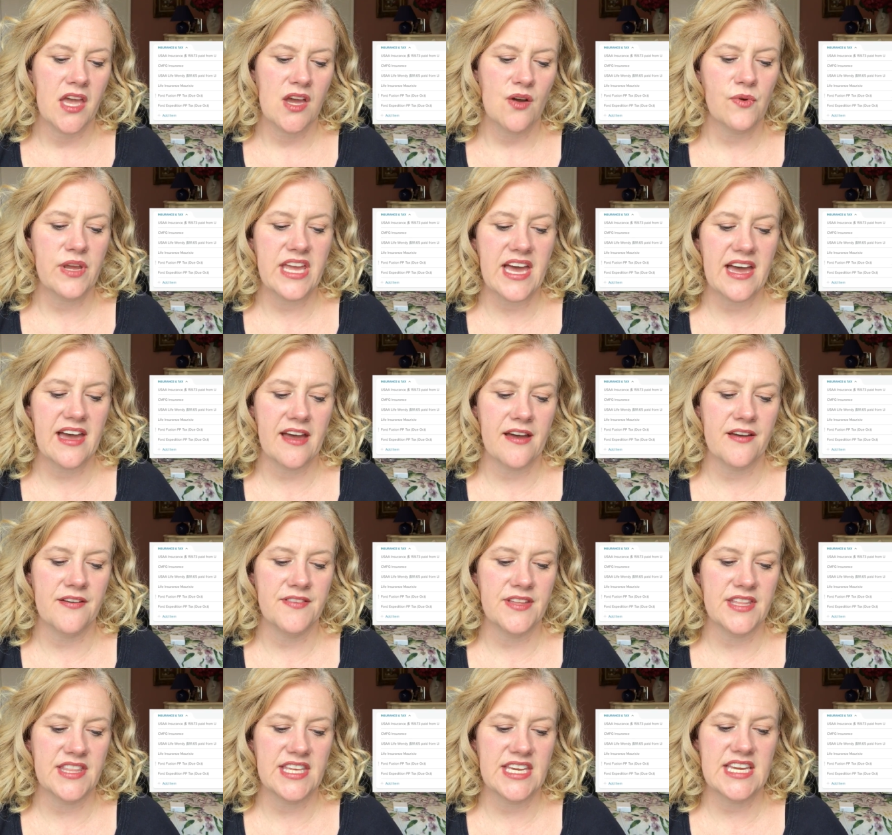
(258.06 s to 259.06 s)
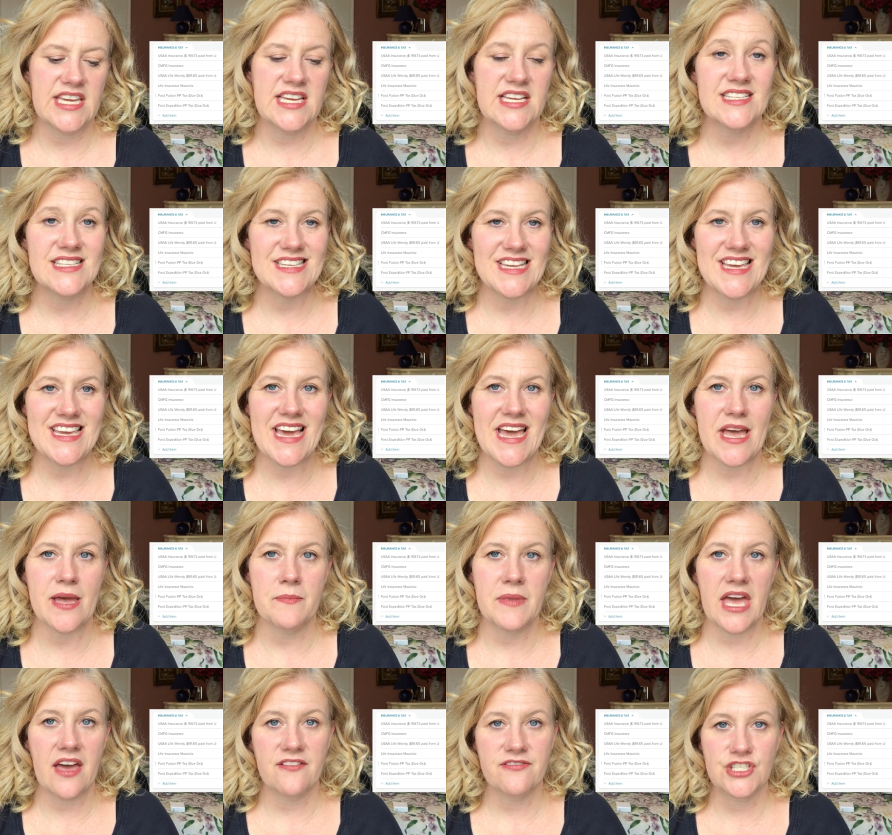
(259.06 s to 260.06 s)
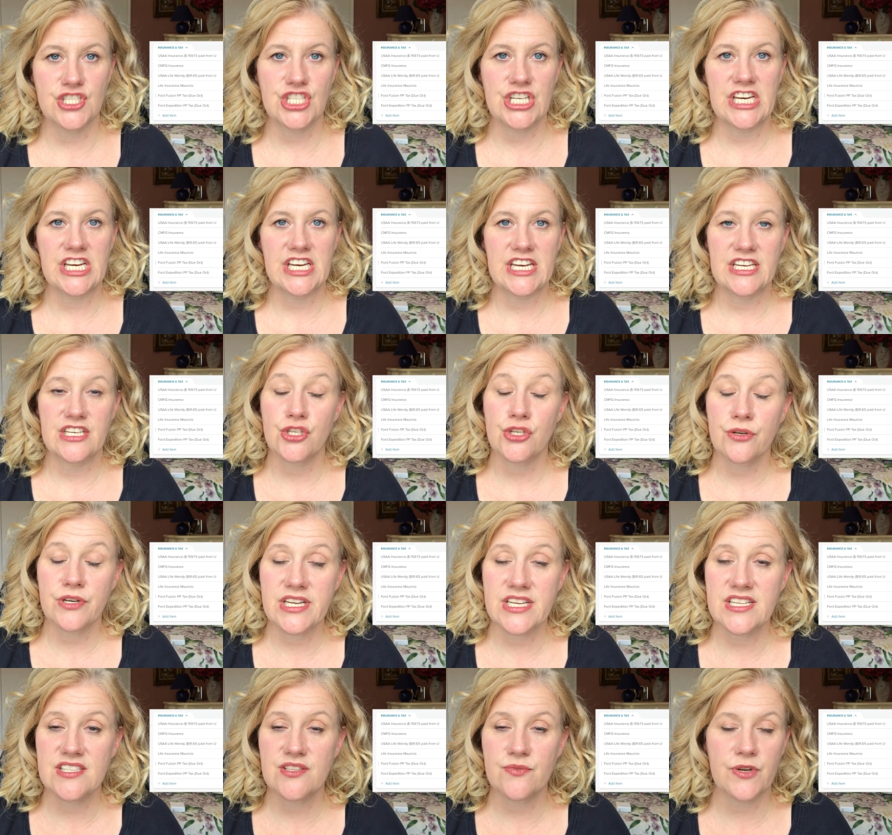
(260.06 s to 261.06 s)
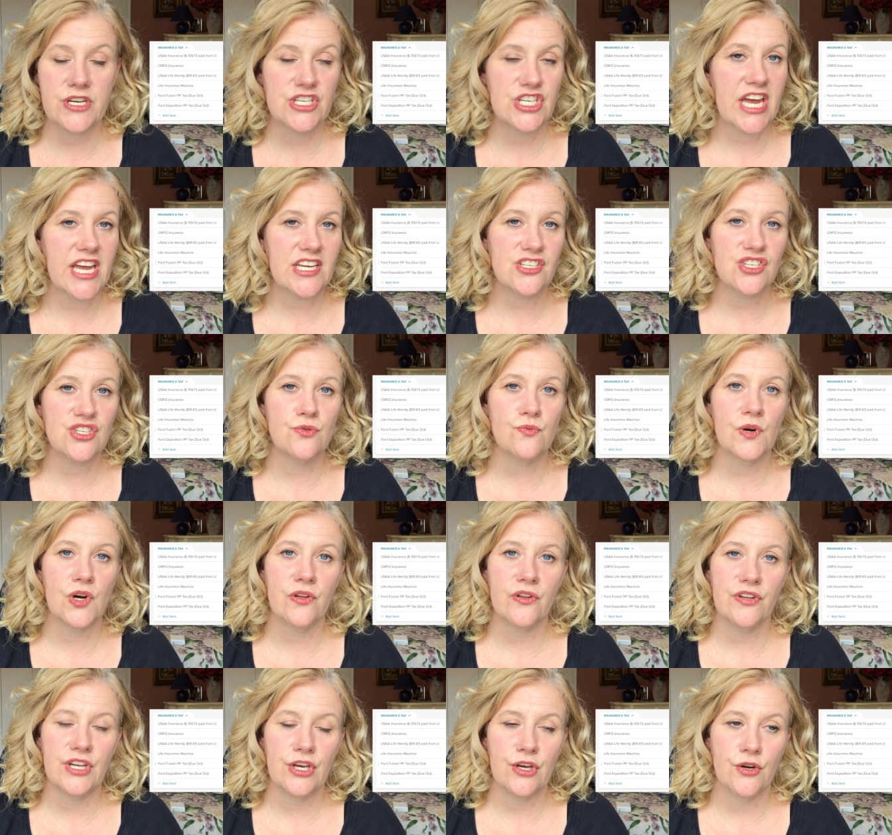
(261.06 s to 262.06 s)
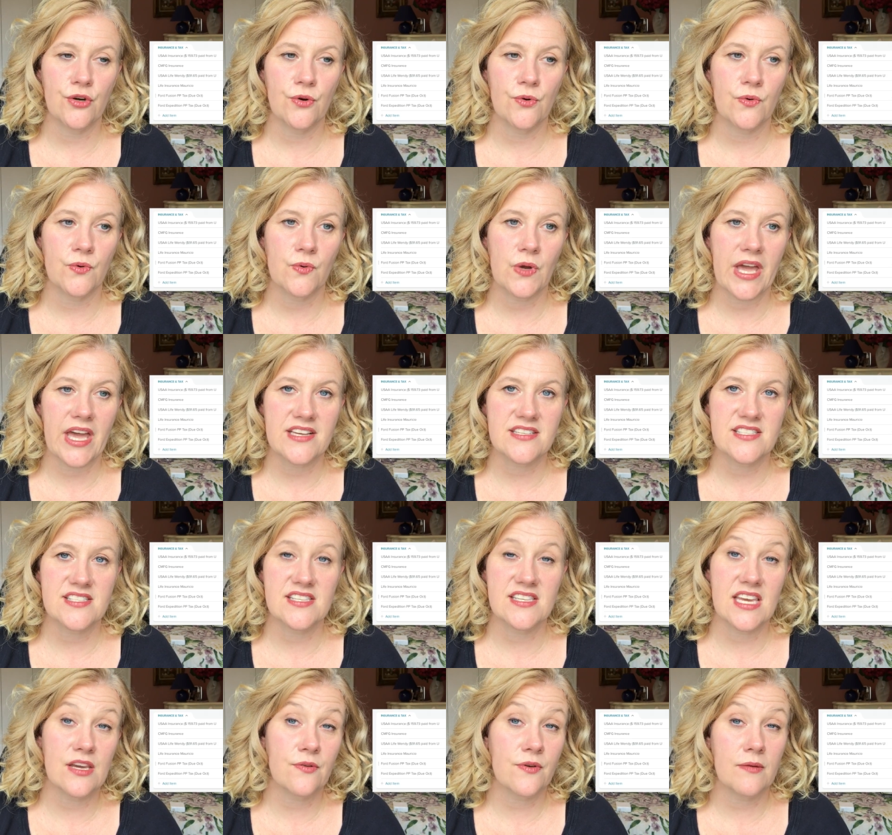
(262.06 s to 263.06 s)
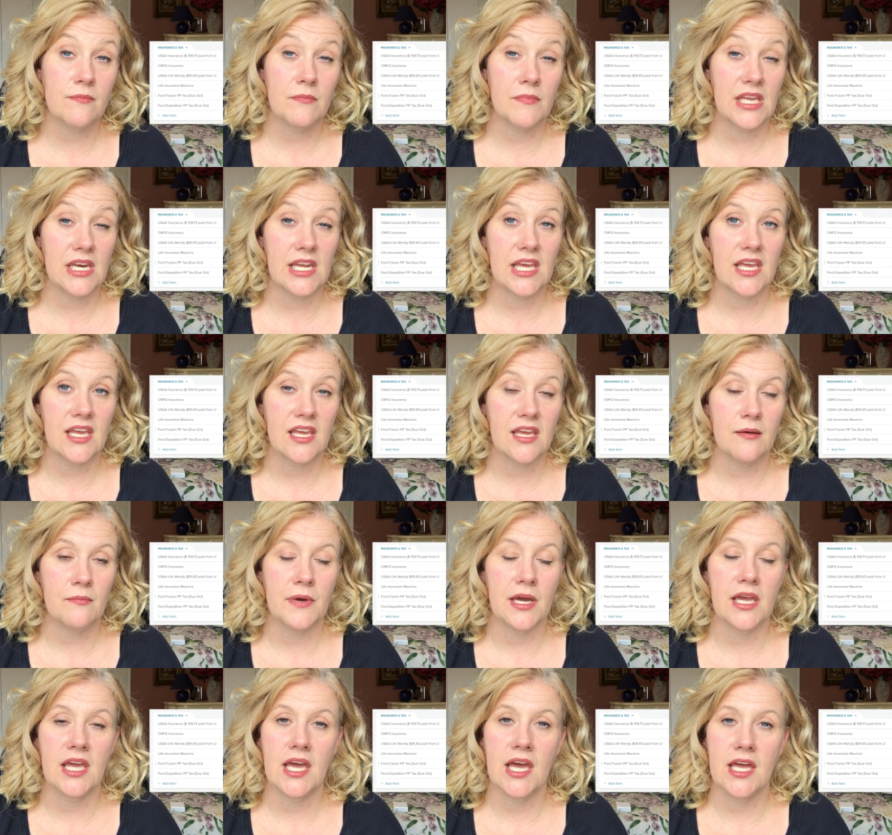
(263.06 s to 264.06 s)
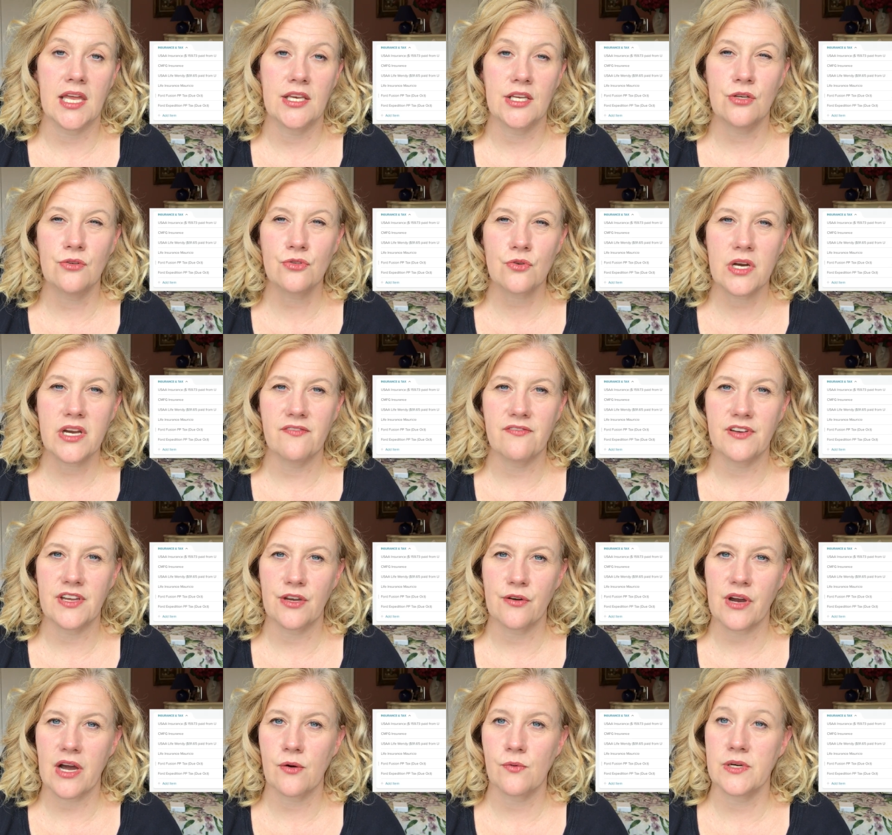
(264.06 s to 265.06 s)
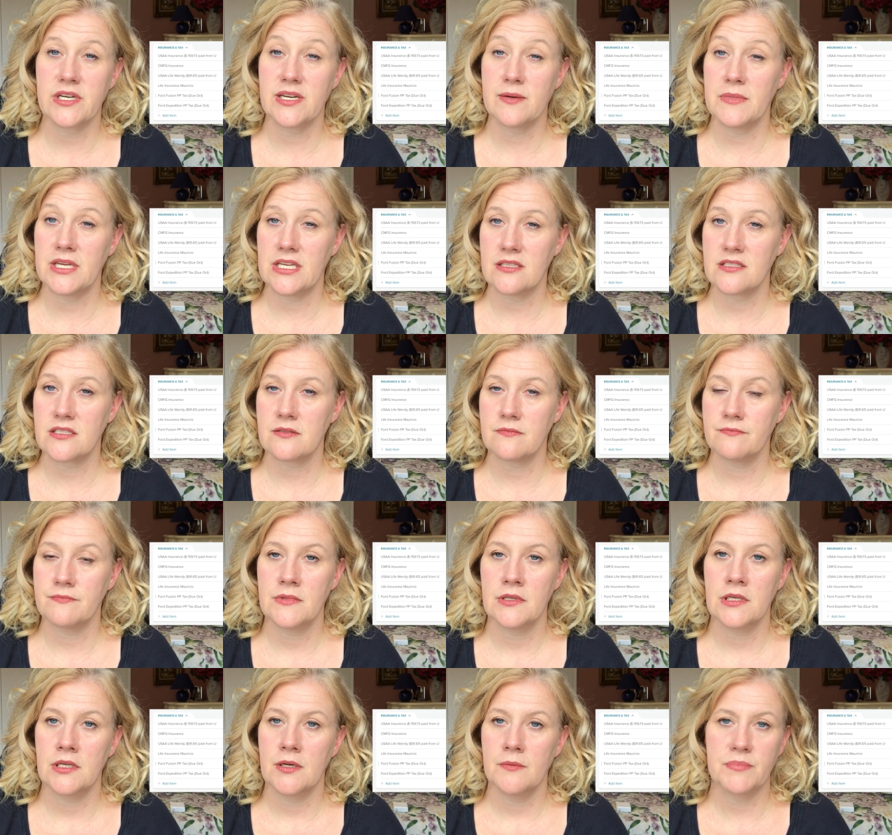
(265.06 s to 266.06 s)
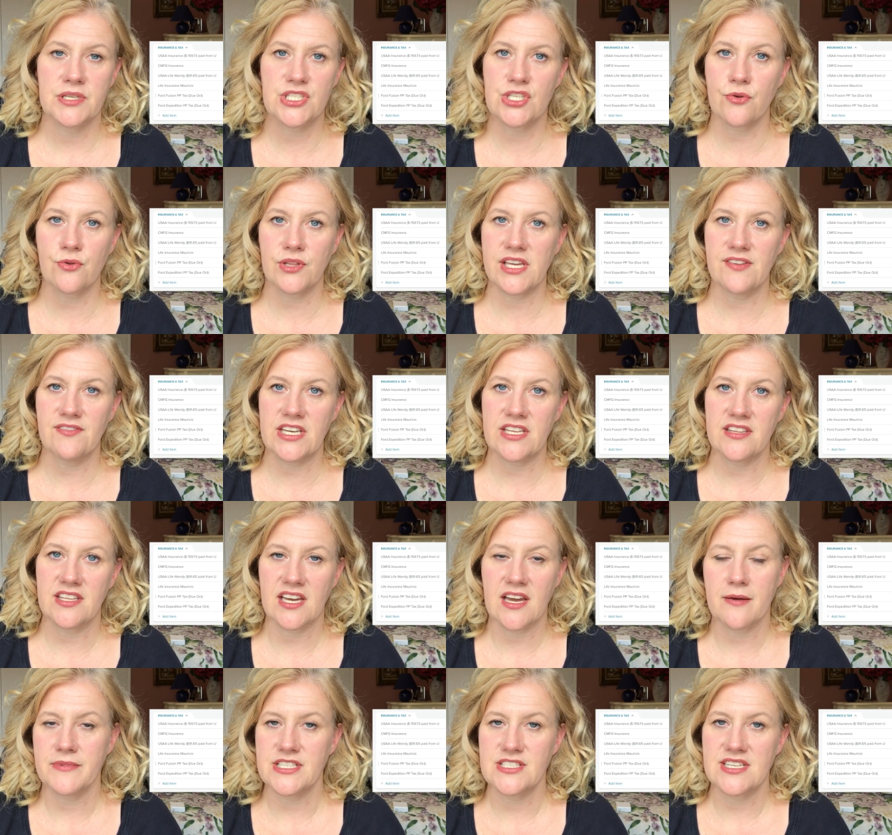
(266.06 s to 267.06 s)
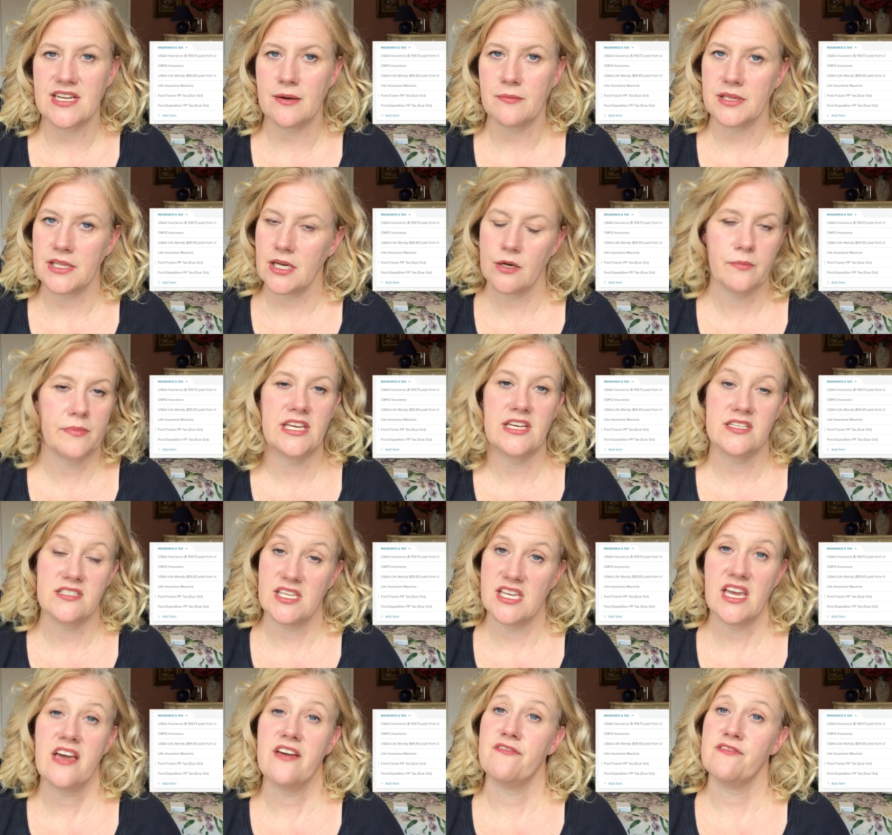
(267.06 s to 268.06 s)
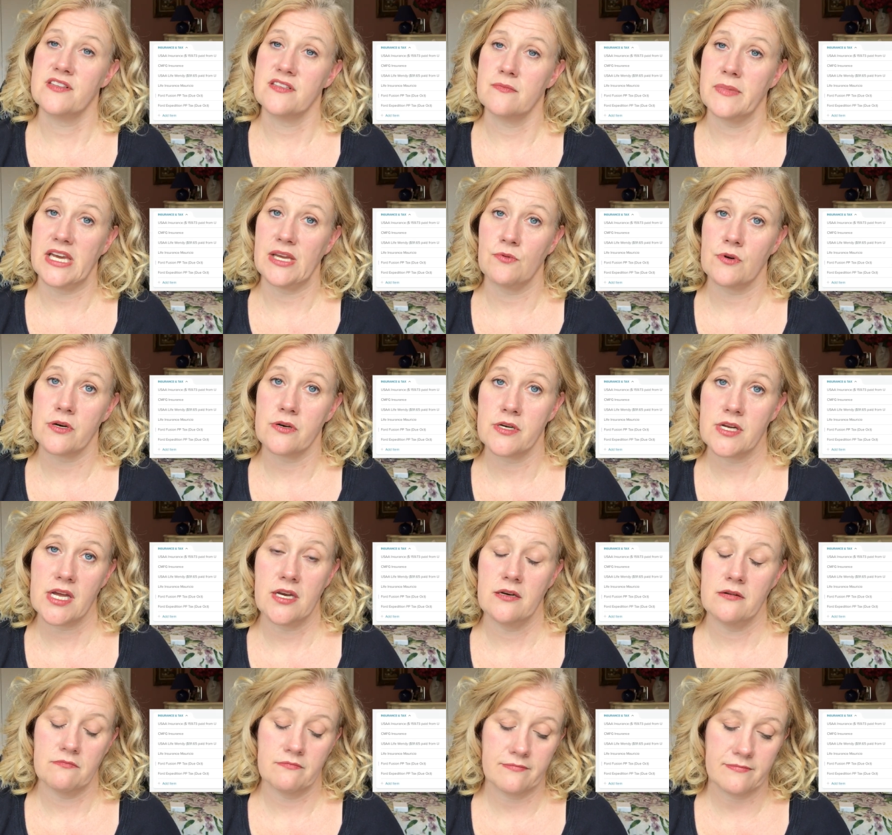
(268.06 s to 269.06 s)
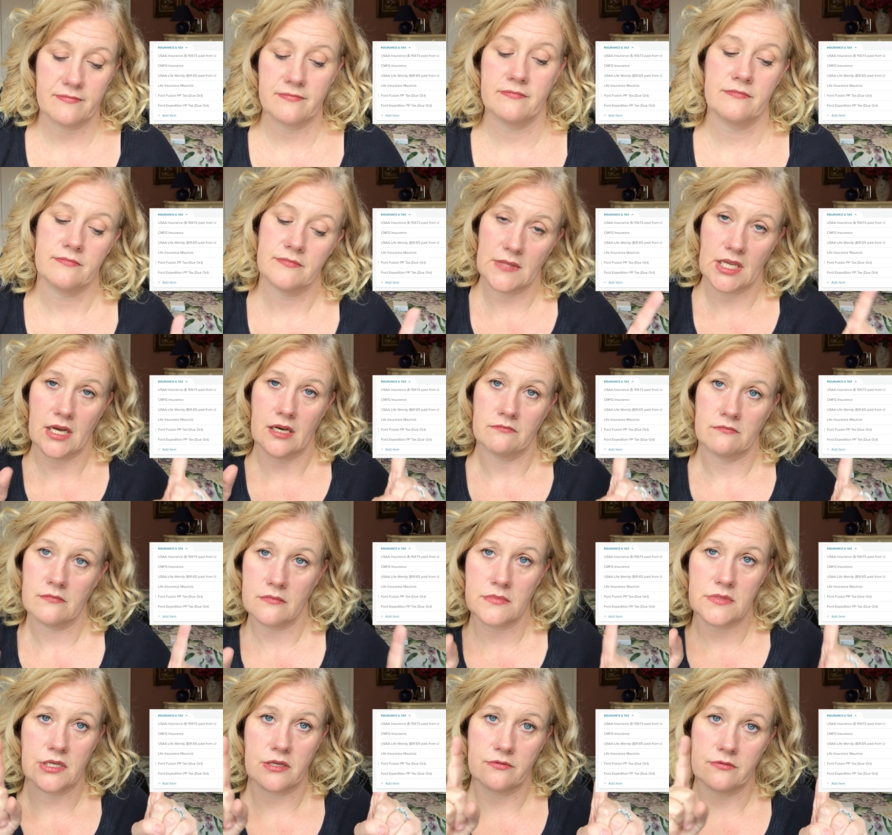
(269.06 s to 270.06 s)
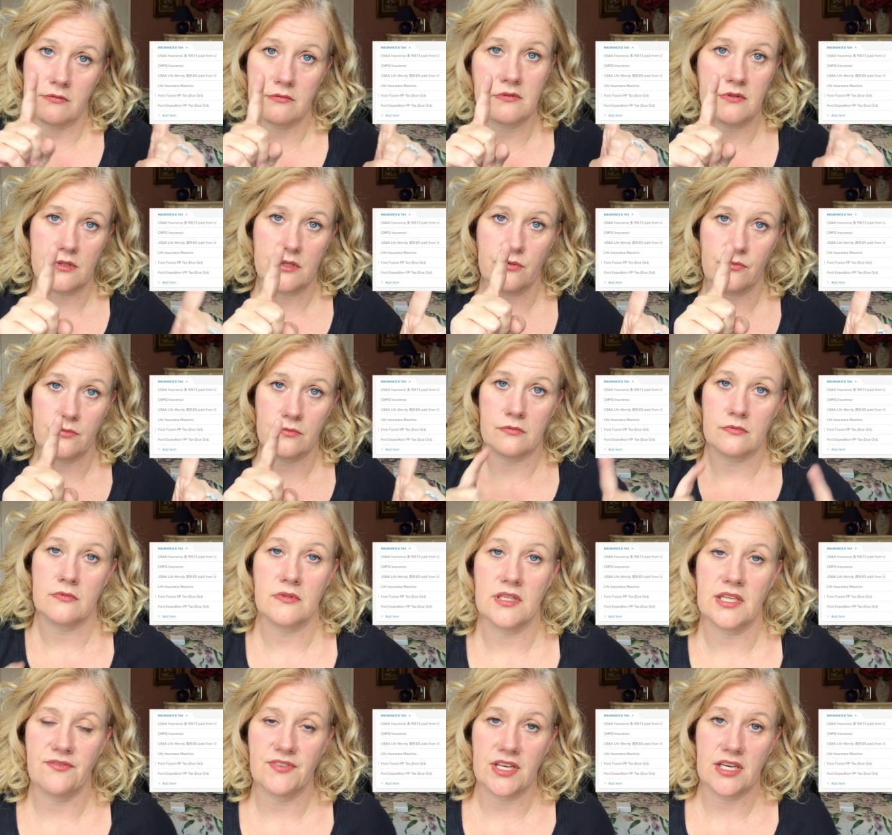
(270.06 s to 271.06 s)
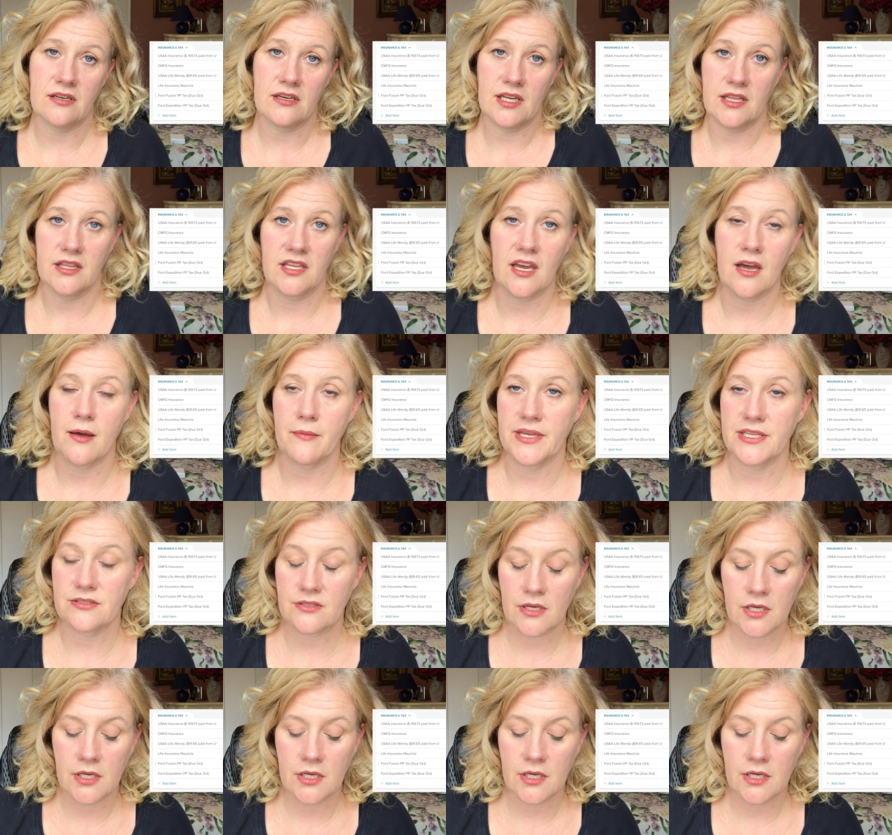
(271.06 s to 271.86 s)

We have the C M F G insurance, which, as you all know, has secret meaning in my head. You try and figure out what it means, but don't leave it in the comments down below, because the F is a bad word, and yeah, so don't leave it in the comments.